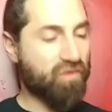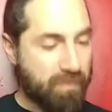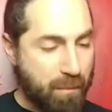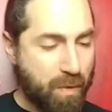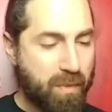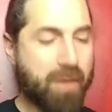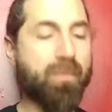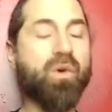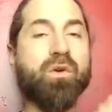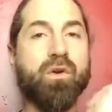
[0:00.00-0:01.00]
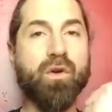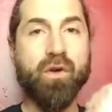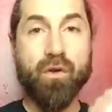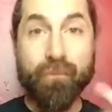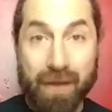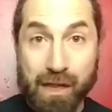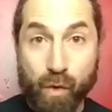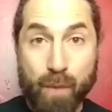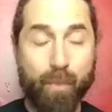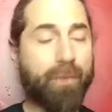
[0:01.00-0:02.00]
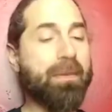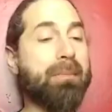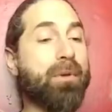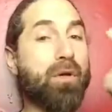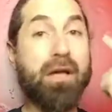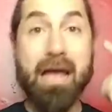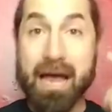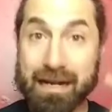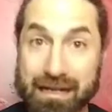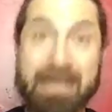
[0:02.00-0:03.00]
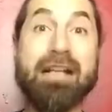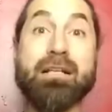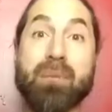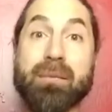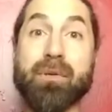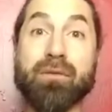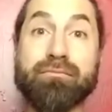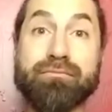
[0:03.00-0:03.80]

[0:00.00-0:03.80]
Remember people, follow up with people, and connect people.